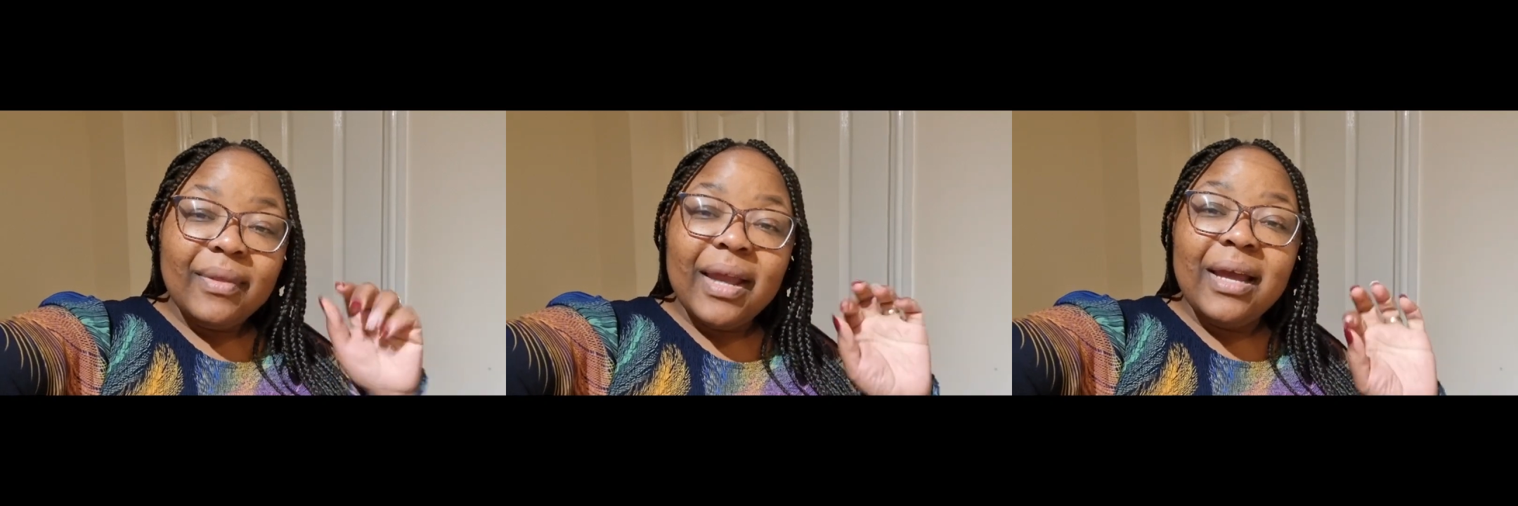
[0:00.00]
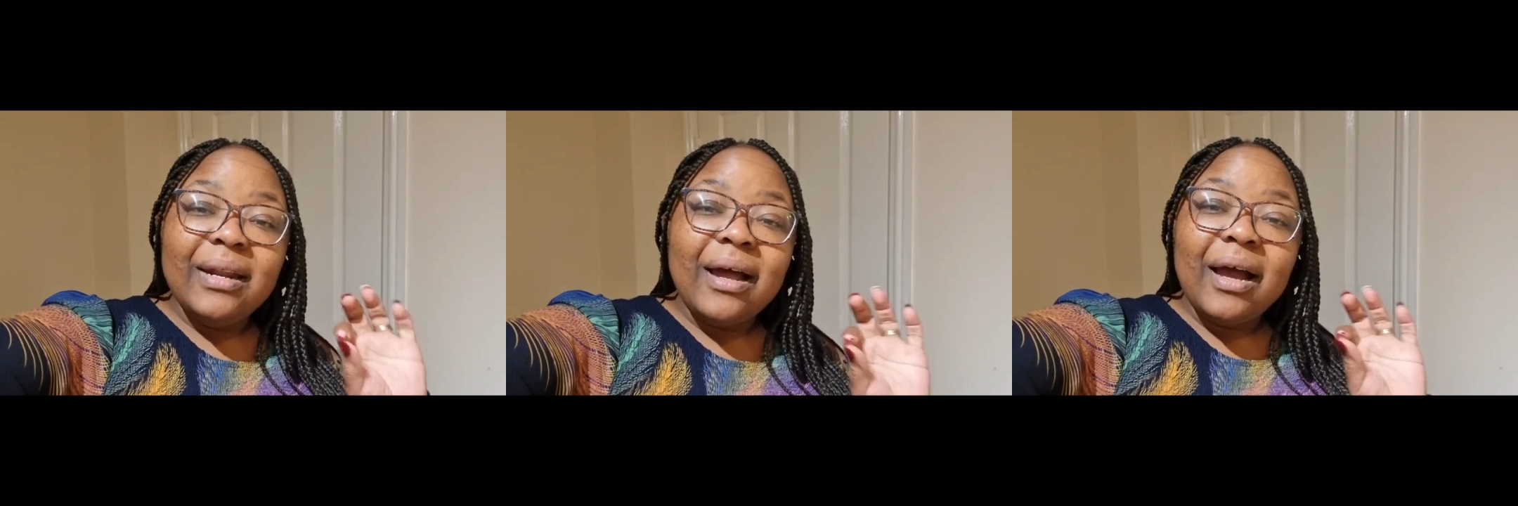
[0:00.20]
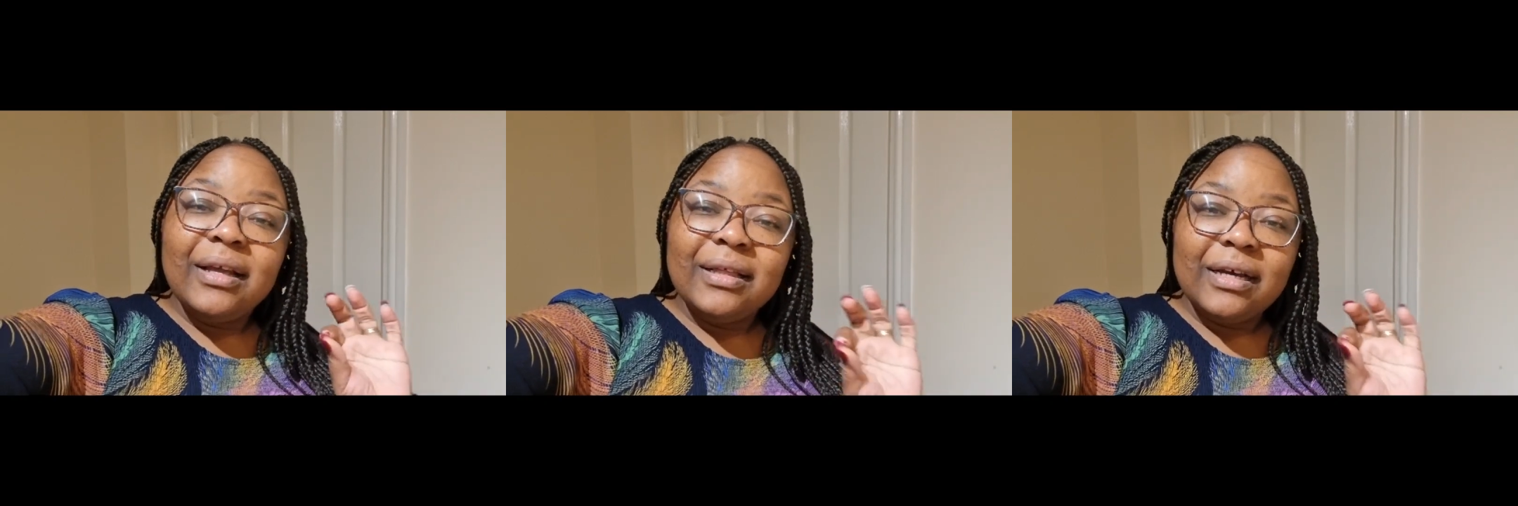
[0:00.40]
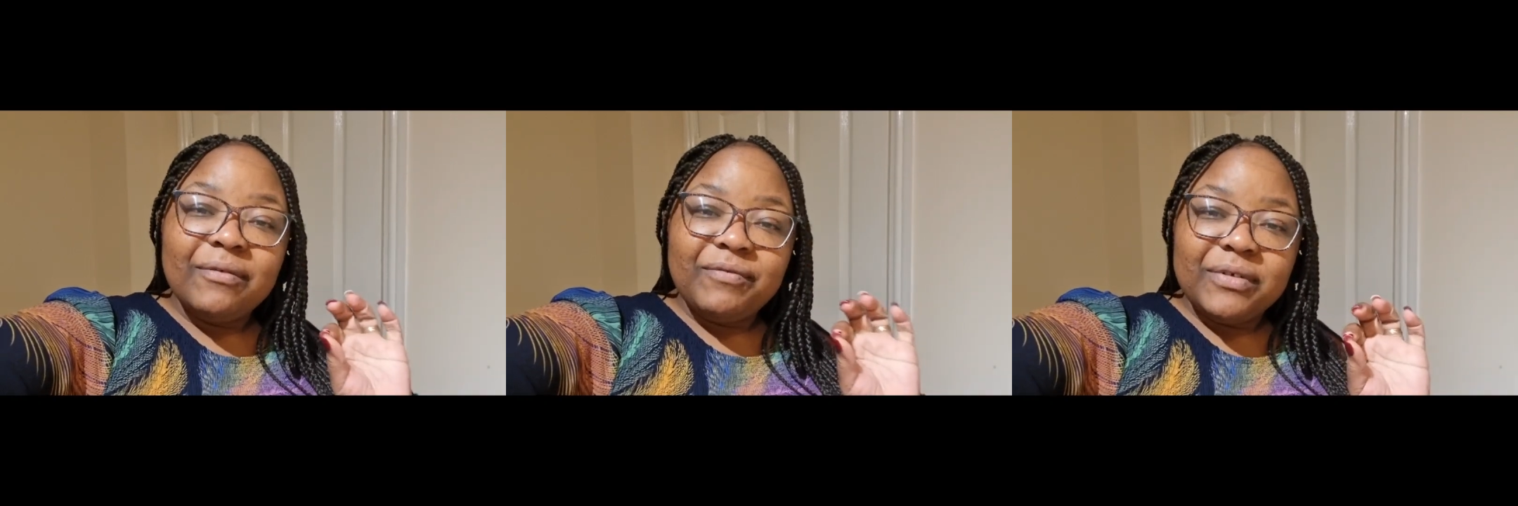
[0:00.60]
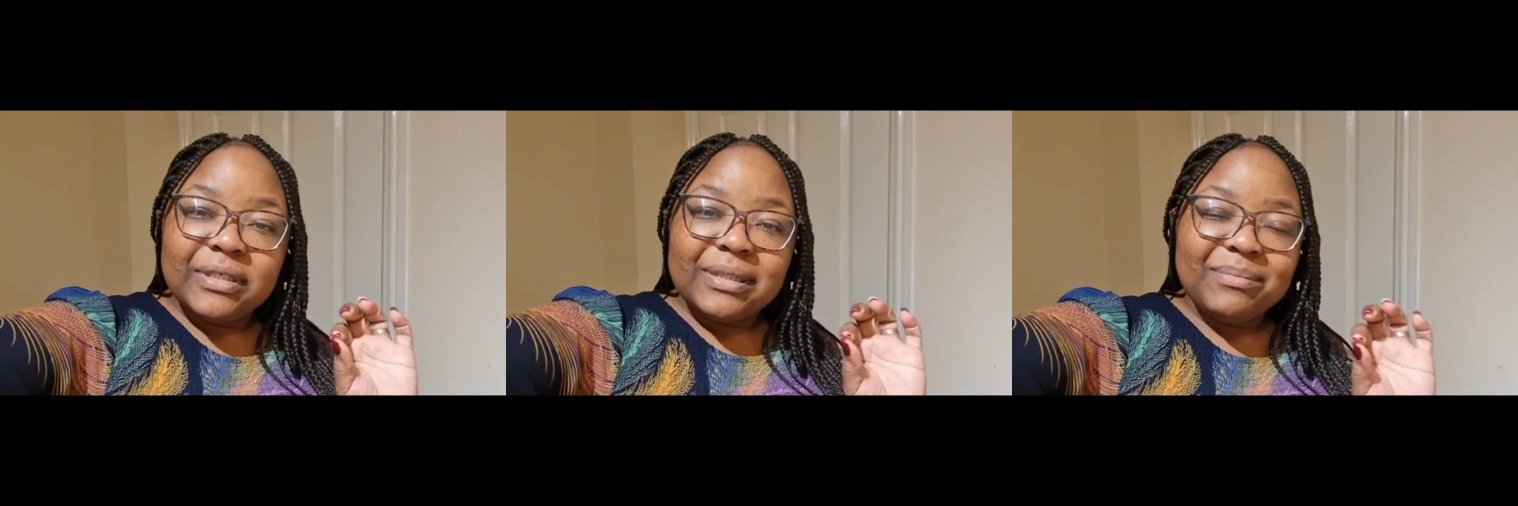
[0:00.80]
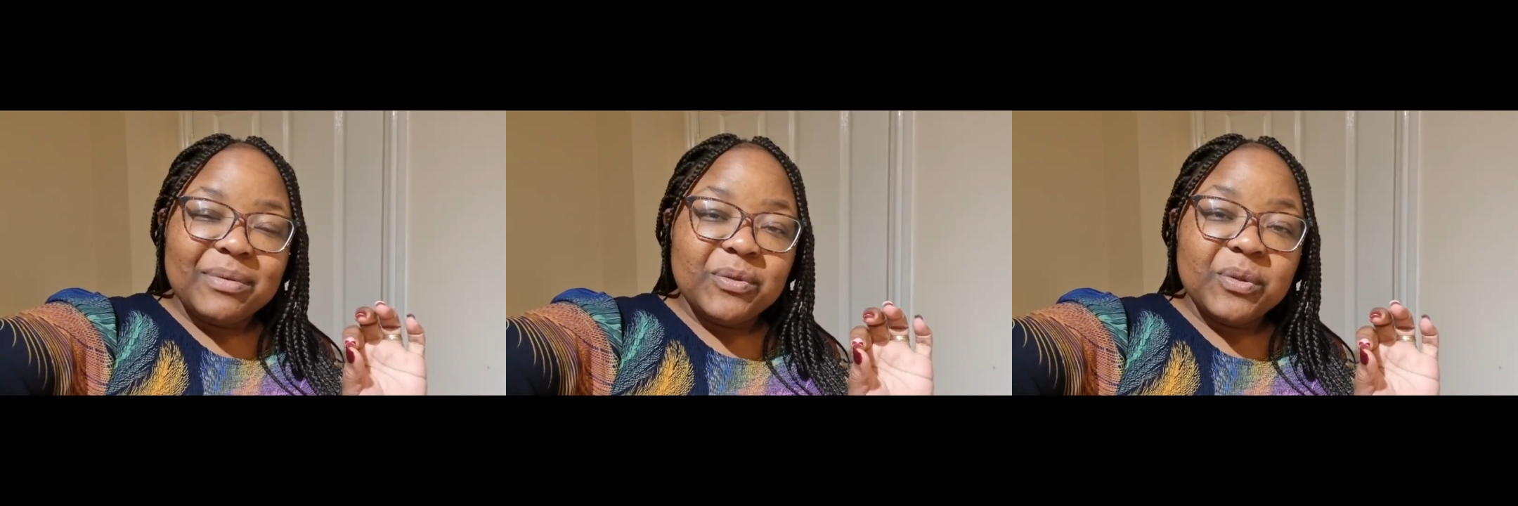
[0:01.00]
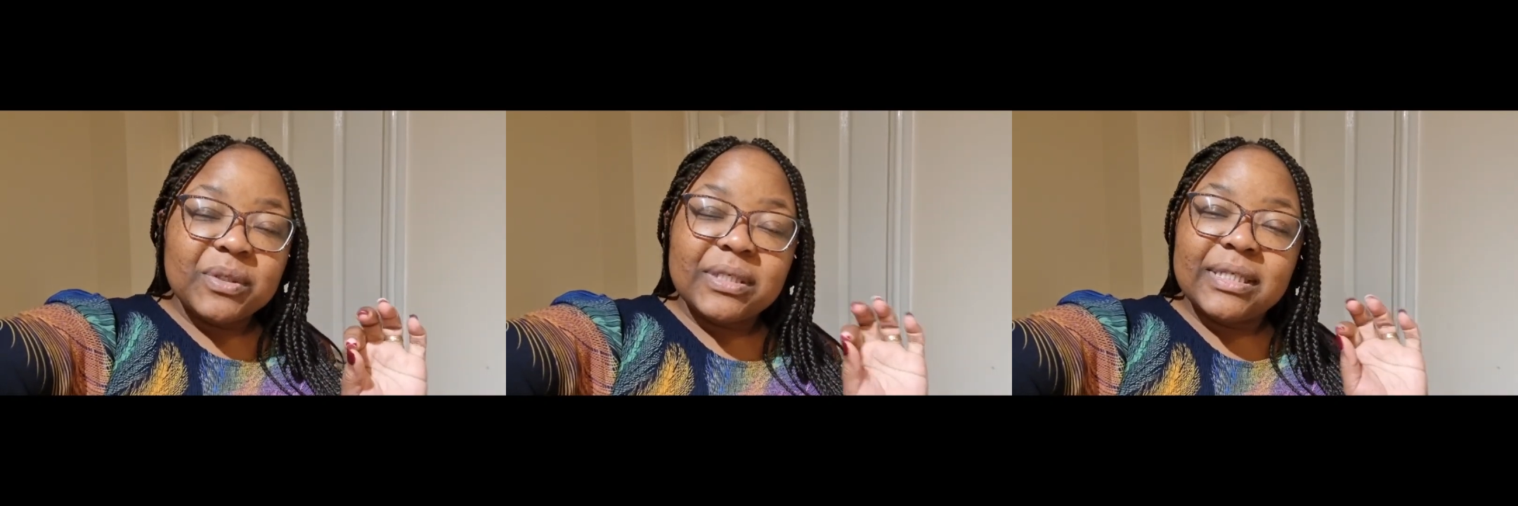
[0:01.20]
And I love these meals